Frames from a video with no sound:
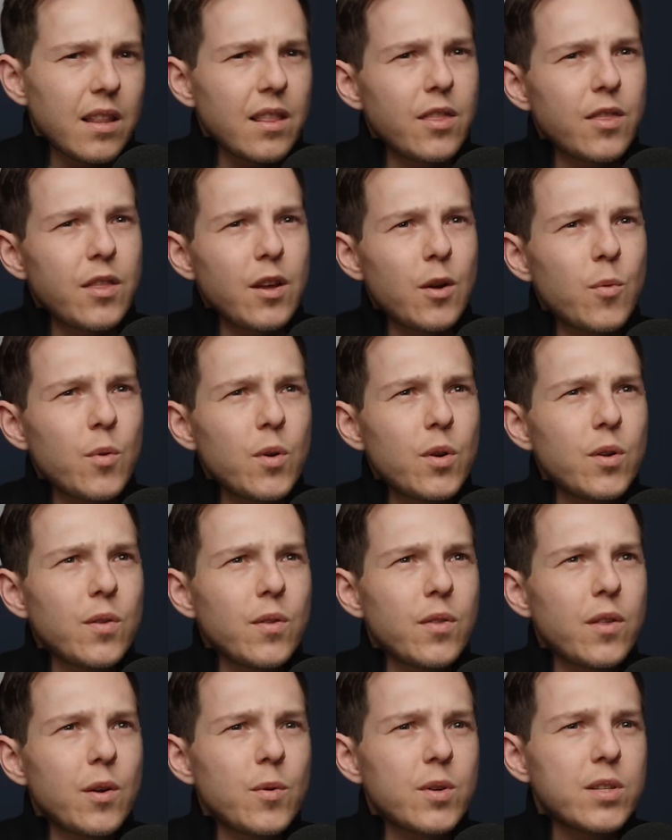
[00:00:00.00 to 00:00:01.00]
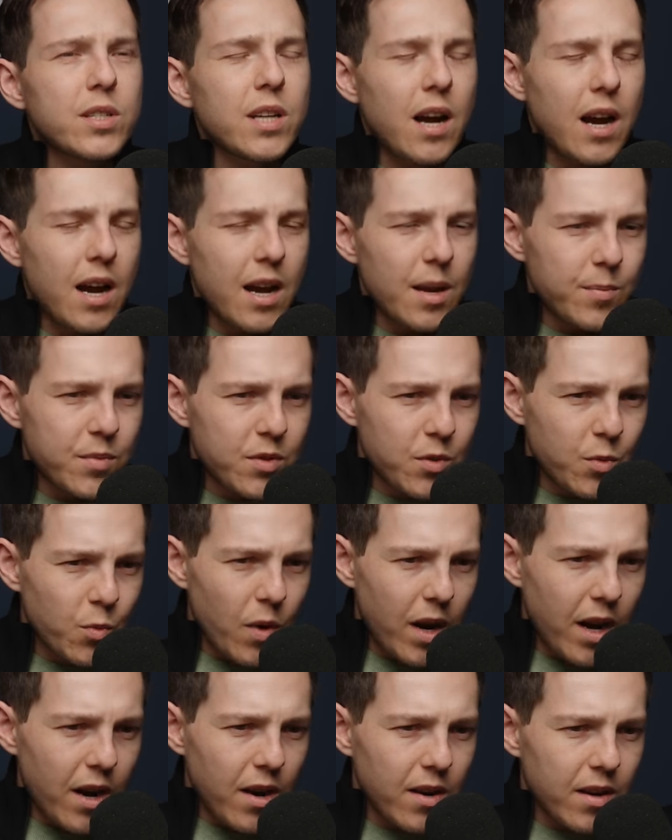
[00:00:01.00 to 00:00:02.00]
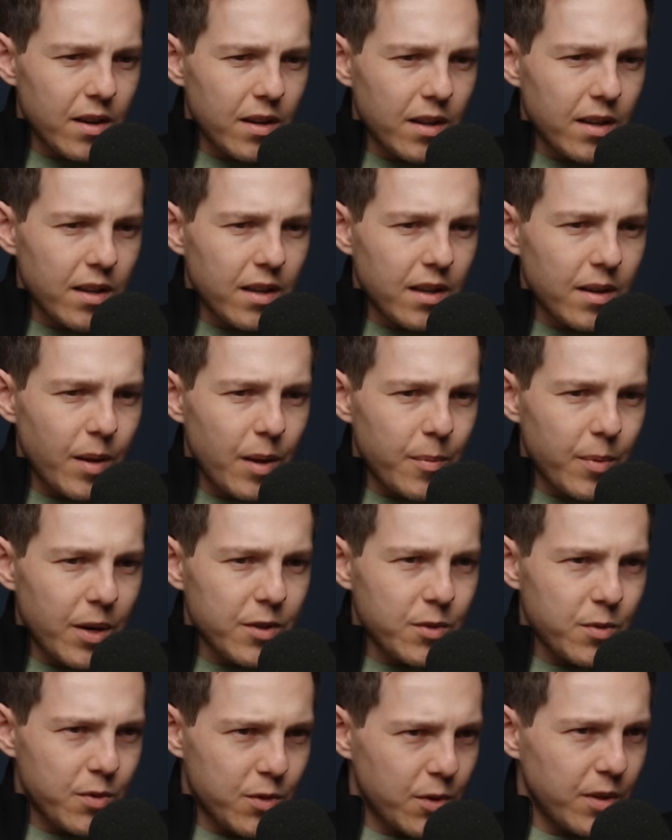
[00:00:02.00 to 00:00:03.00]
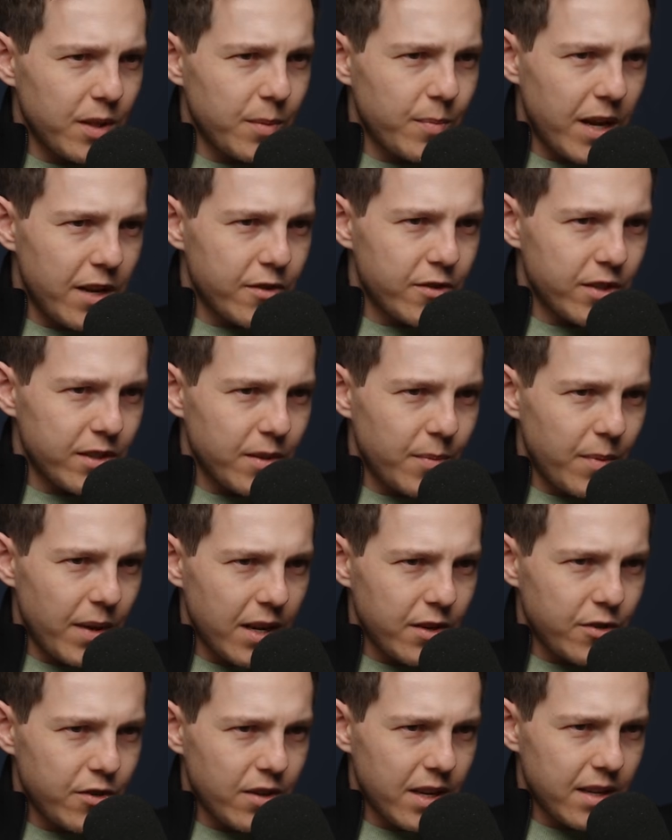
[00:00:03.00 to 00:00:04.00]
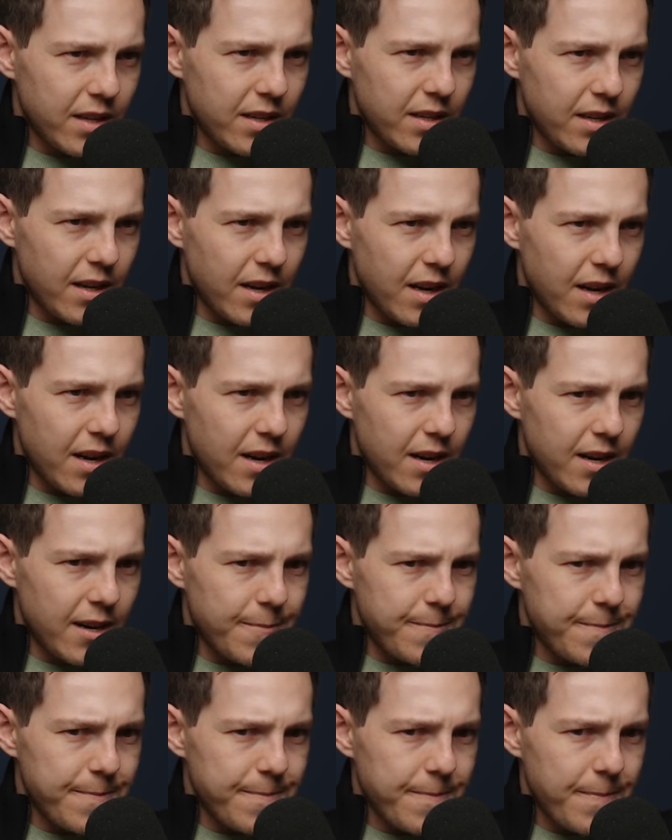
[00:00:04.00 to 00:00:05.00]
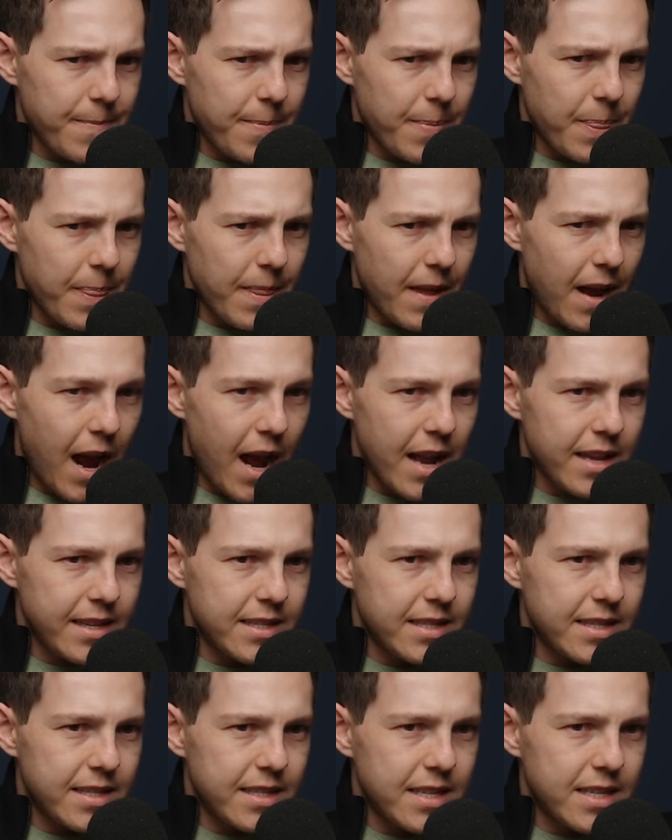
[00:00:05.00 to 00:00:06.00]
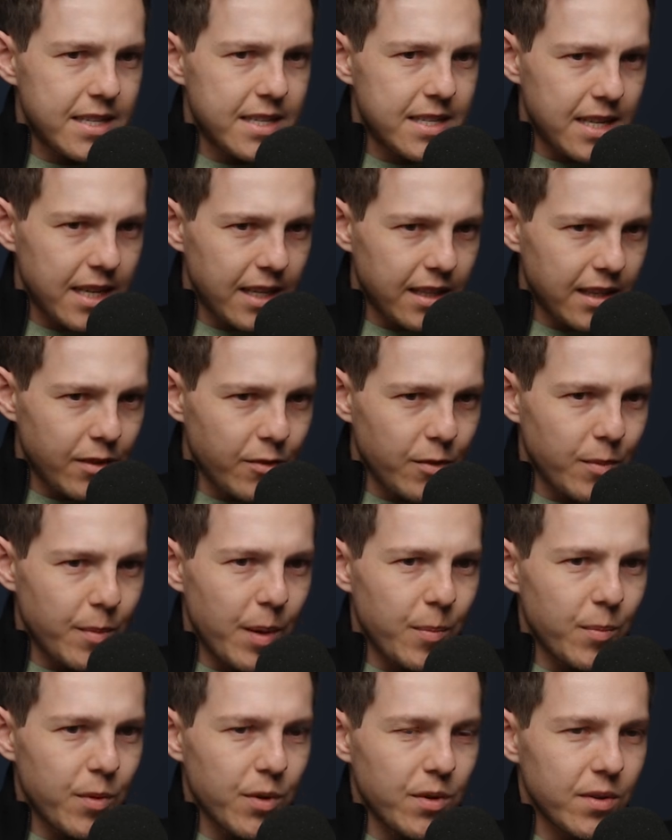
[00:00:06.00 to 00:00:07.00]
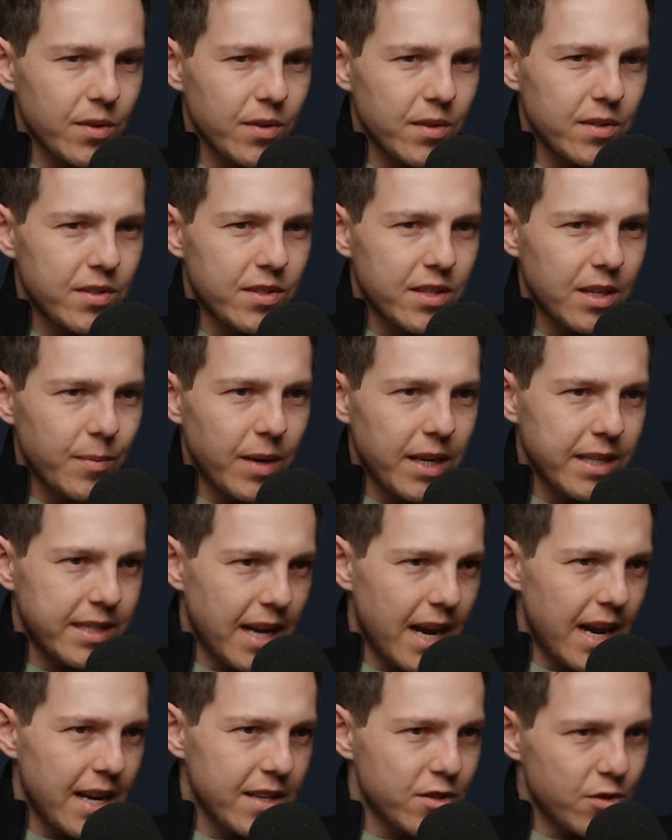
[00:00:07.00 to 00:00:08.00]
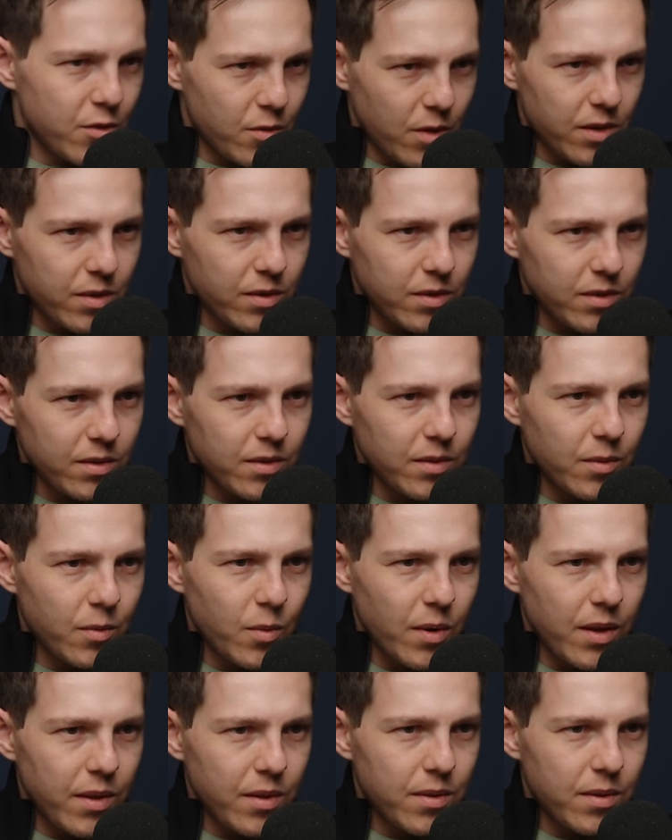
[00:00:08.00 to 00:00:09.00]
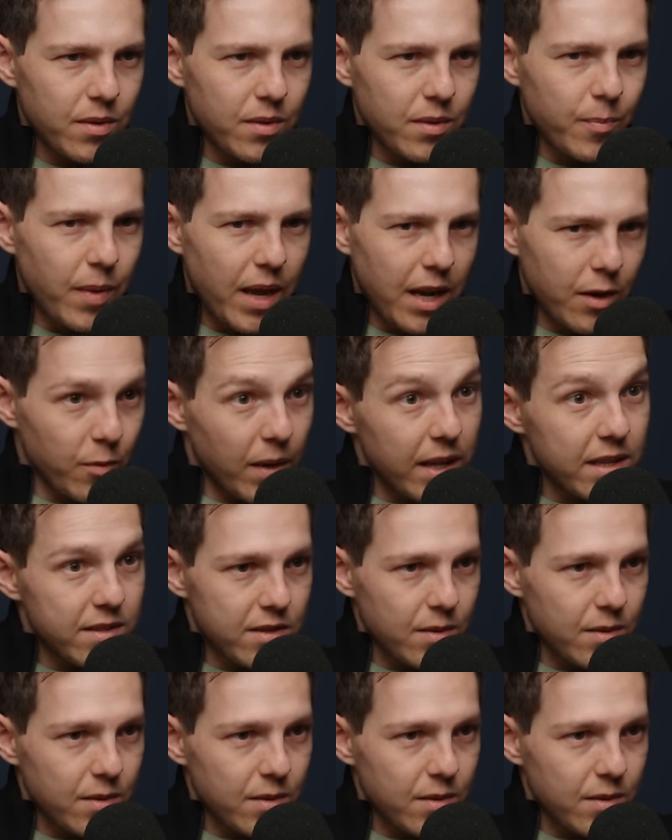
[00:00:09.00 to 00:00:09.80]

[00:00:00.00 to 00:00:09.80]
There were there were times where my parents were certainly paycheck to paycheck. Mm -hmm. um, I distinctly remember seeing my dad struggle with paying rent